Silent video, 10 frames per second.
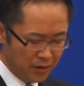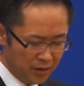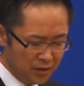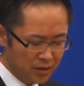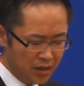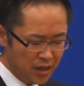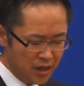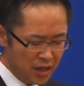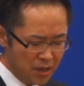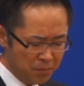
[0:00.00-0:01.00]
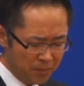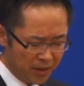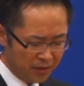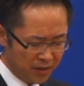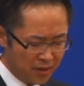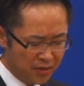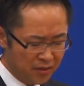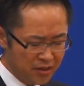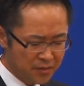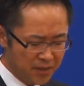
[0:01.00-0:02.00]
In implementing
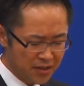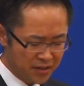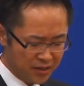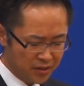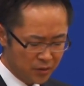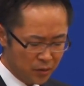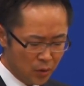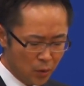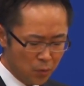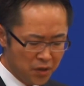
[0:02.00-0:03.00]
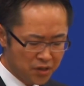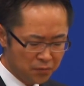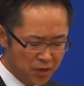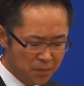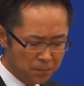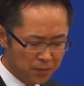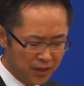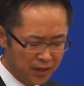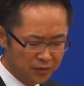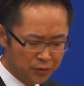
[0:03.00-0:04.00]
these measures, which we
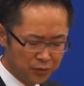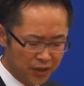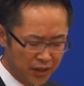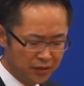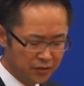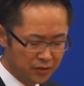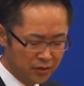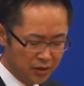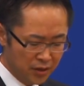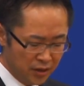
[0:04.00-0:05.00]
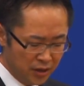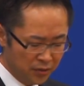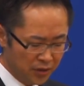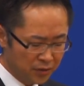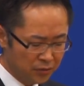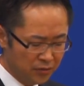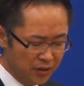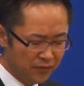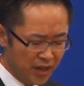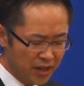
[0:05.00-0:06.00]
plan to take in order to
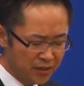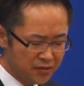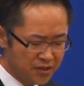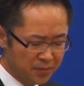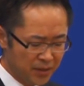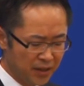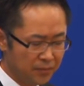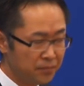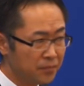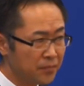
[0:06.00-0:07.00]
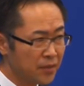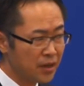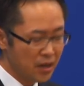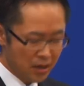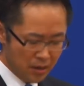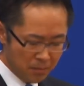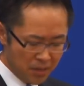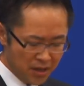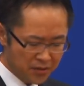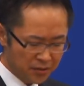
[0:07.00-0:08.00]
revitalize Japan
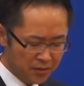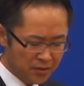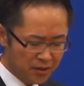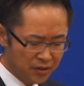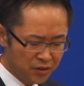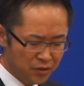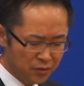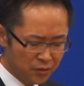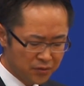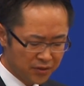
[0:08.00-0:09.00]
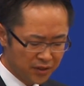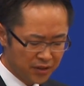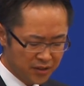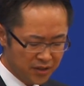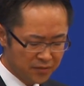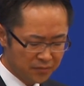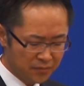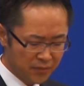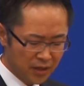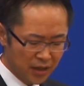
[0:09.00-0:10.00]
based on the new growth strategy
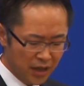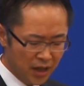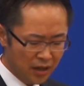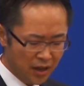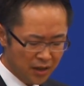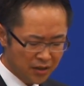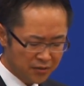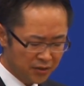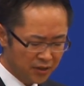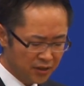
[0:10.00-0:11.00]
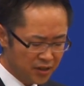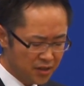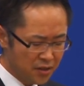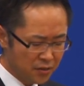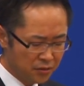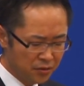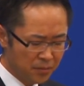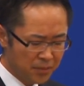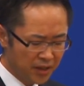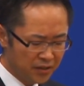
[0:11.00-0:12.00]
and other strategies through
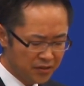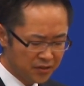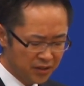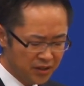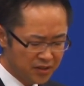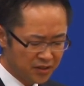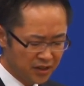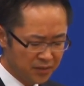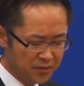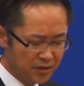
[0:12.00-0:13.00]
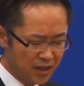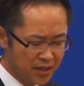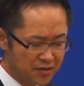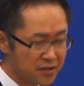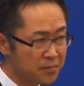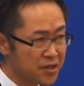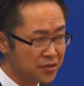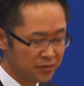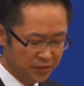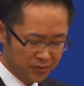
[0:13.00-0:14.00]
various initiatives I just
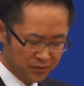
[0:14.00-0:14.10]
mentioned,